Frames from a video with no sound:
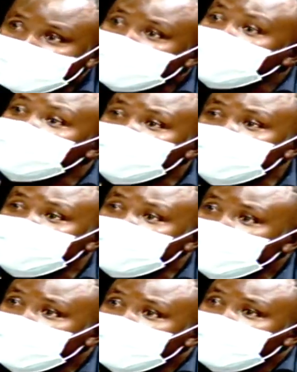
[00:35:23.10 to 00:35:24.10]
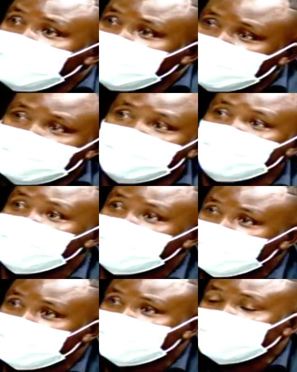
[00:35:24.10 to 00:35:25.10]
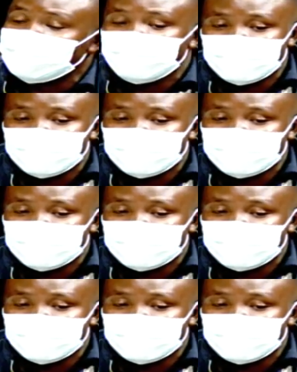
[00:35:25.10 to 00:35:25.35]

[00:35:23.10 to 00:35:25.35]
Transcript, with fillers: then they will be taken for quarantine